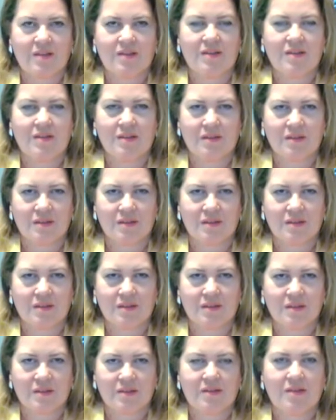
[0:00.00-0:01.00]

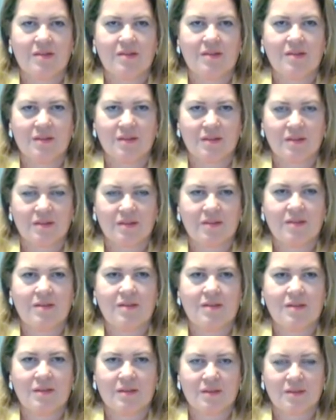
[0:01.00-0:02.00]

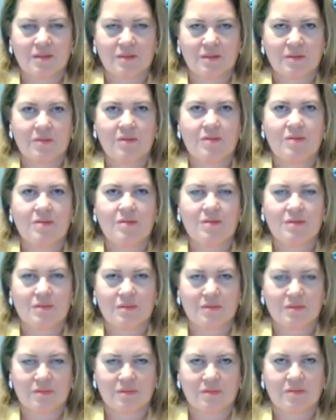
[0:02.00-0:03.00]

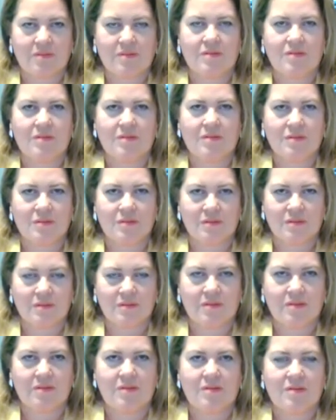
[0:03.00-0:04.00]

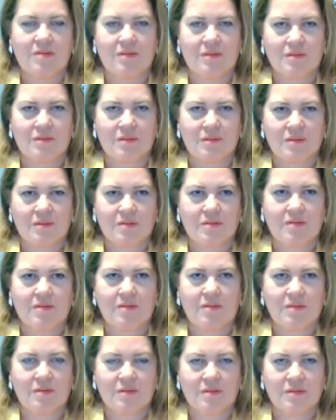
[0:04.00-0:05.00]

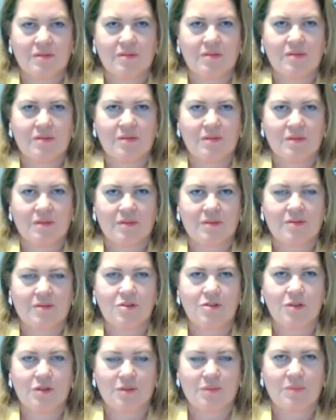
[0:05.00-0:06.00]

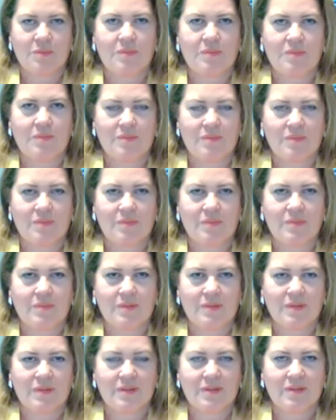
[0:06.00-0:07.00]

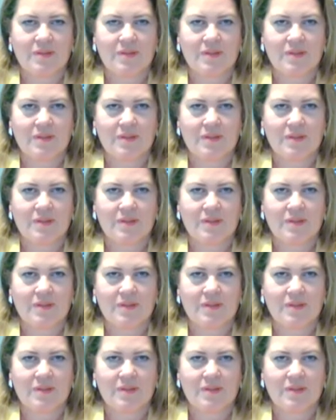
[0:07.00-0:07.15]
(not speaking)